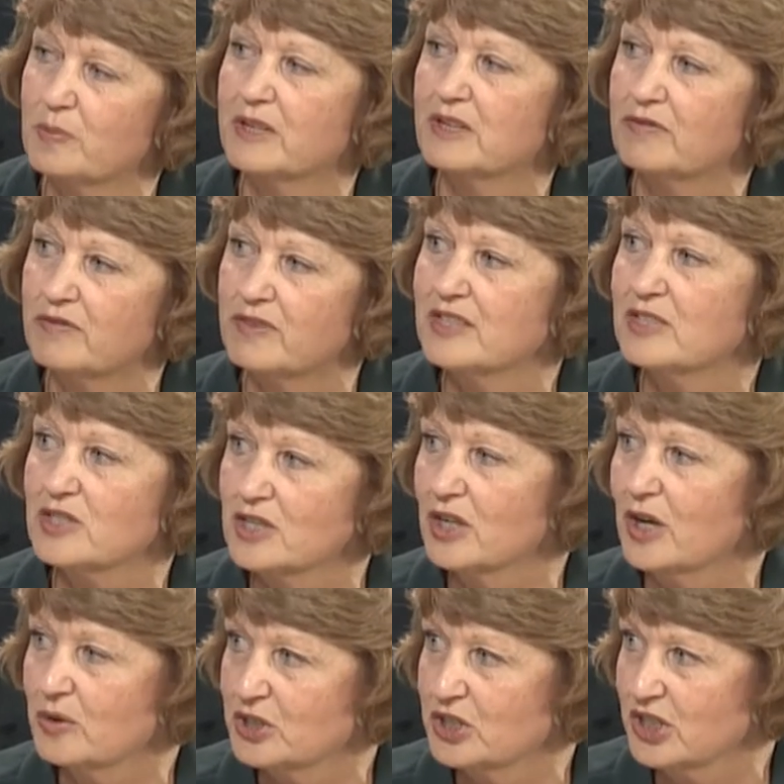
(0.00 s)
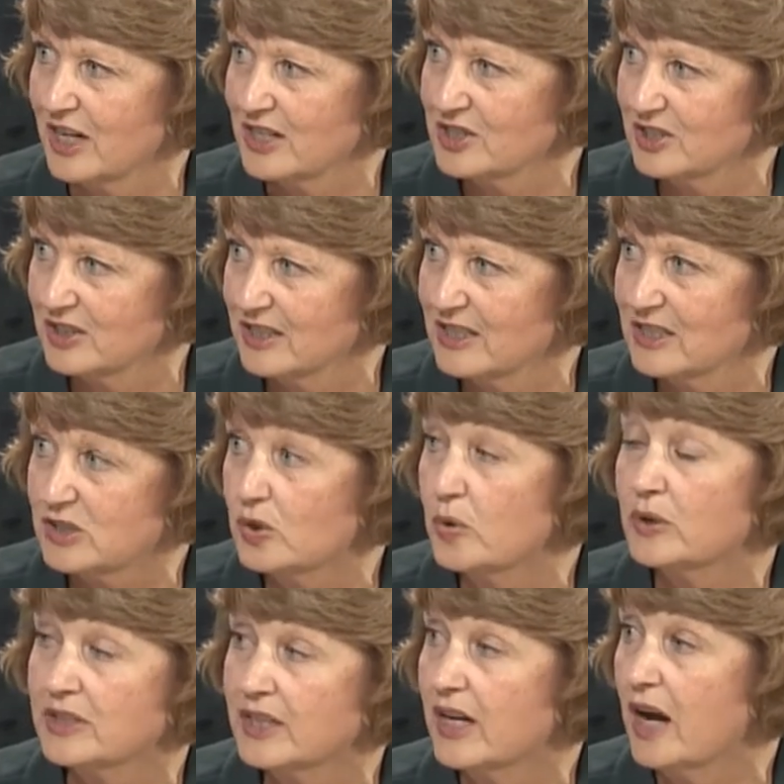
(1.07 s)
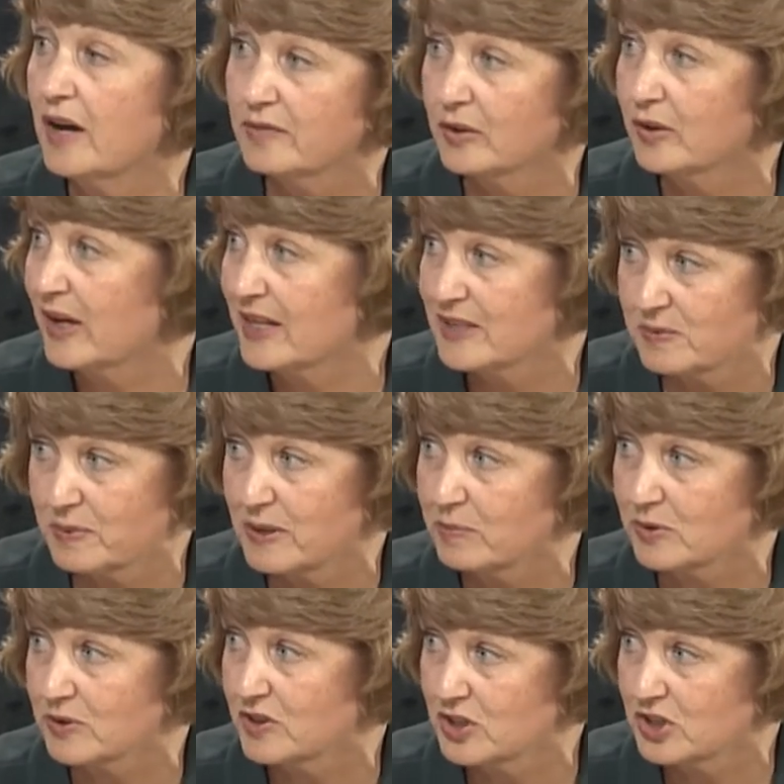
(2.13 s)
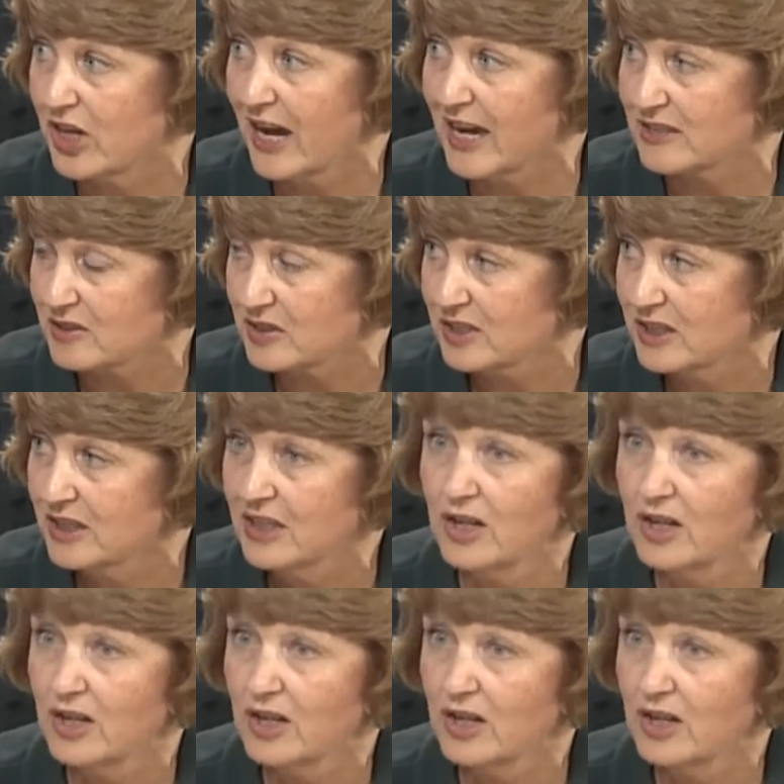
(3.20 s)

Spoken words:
But if this negotiation is going to cover, as people suggest,